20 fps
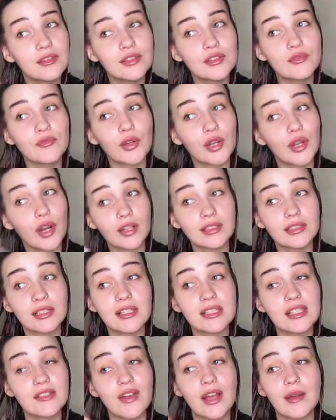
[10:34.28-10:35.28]

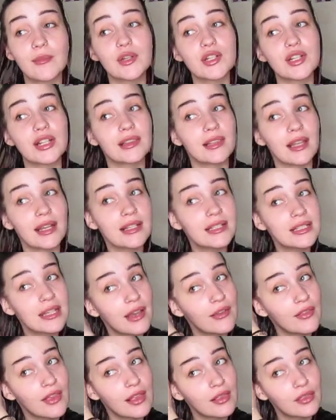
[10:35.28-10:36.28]
regardless of how much I liked
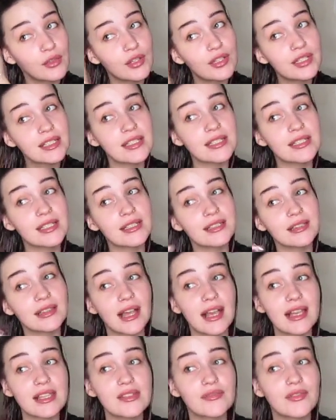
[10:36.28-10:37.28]
how that looked, it didn't
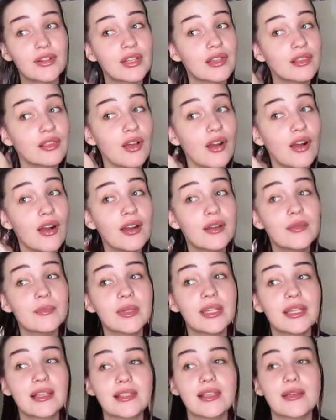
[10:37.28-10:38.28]
last very long
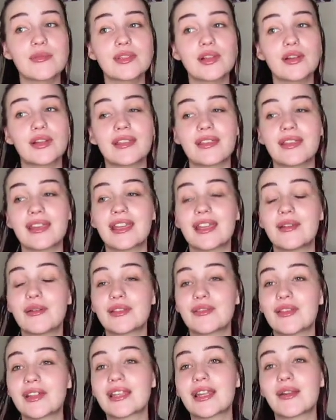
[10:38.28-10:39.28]
because I was already thinking about
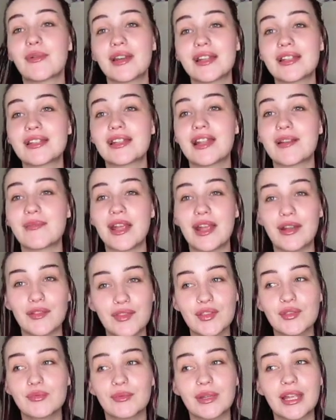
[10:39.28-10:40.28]
the fact that I wanted to dye my hair
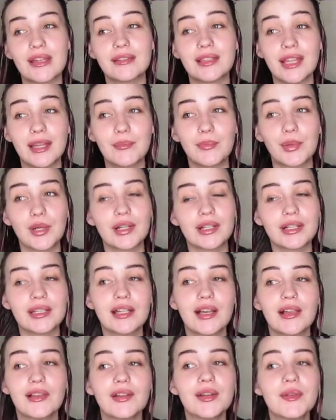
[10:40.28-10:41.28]
this red, like burgundy
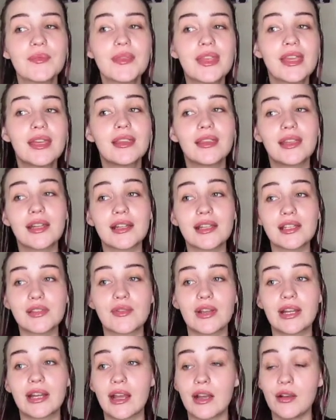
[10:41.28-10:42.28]
color that it is
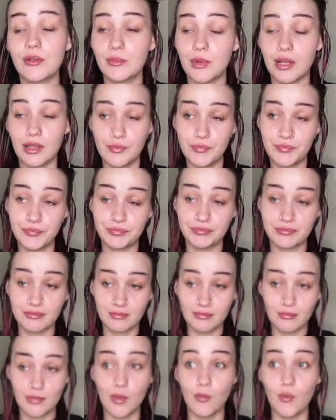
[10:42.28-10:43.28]
right now. Well,
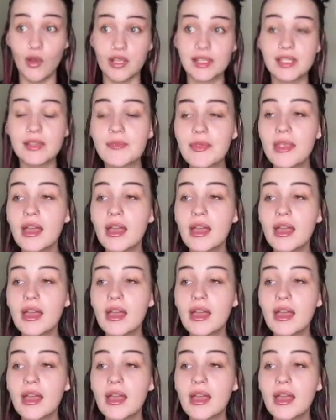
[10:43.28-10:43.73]
was.